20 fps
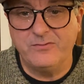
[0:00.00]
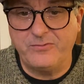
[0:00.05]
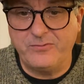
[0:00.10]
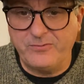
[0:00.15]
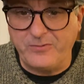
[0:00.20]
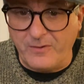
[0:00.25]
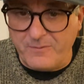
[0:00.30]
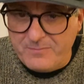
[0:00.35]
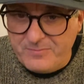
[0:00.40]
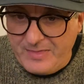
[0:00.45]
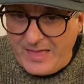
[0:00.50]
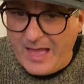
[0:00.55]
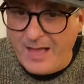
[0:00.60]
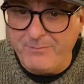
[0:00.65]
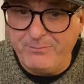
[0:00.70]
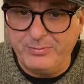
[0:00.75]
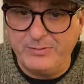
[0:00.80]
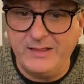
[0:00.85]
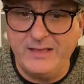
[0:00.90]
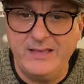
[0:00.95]
From
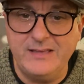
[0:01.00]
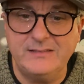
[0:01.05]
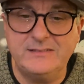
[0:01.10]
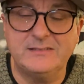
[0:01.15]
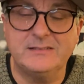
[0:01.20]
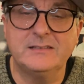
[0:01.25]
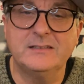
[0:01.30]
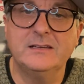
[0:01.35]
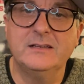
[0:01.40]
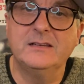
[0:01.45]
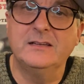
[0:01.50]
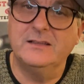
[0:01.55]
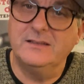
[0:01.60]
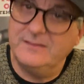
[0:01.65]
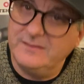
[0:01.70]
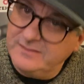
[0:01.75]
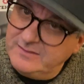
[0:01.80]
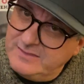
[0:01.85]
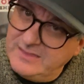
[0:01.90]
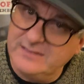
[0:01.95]
that place,
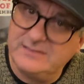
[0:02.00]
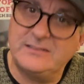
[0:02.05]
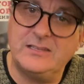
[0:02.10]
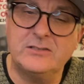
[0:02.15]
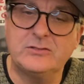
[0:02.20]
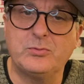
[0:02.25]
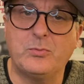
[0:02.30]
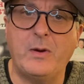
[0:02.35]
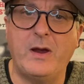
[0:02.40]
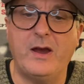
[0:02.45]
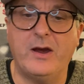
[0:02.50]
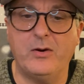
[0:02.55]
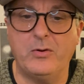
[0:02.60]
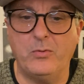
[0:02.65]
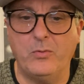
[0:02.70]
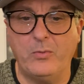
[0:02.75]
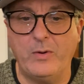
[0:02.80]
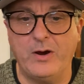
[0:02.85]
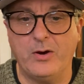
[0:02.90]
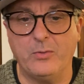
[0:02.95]
this is where
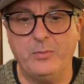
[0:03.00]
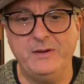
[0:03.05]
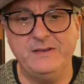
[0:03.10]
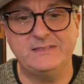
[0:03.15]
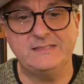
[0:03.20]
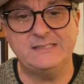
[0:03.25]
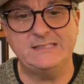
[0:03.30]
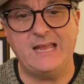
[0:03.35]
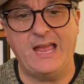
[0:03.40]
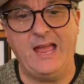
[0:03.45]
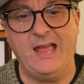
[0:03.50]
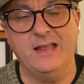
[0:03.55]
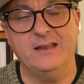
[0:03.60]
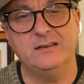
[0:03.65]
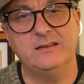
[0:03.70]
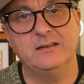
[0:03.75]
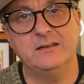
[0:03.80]
where we stand.